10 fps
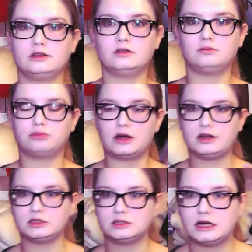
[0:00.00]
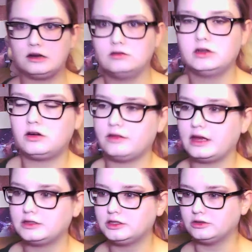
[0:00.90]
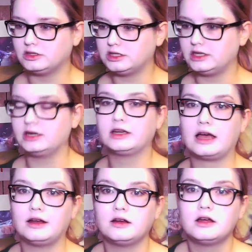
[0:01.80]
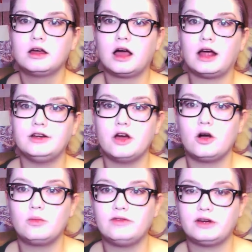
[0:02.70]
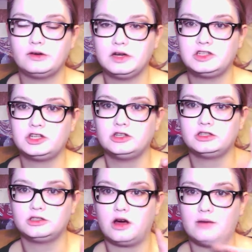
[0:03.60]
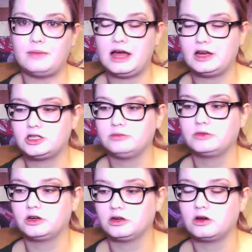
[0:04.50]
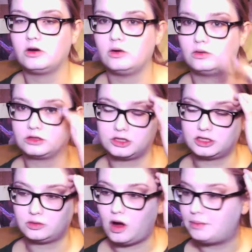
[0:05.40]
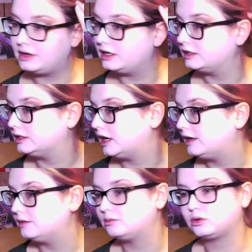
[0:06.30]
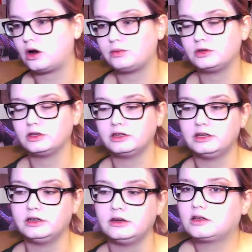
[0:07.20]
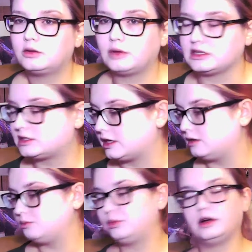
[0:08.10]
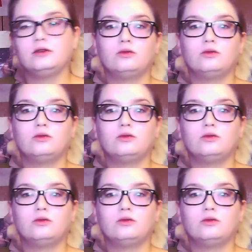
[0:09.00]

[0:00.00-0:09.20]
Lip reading: like the brightness down and all that, so you can see it. Again, I know my foundation does not match. I'm gonna go swap it and get it properly to my skin, but